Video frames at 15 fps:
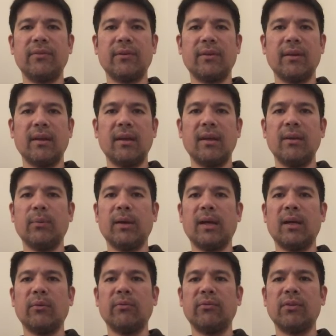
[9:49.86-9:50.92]
Okay,
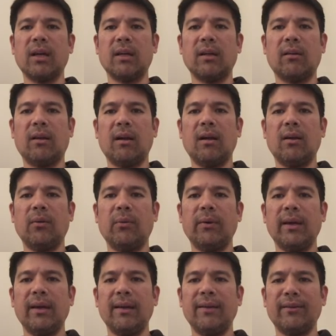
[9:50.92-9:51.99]
wow, we've gone a long
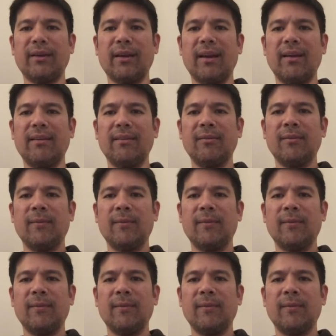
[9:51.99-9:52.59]
way. Okay,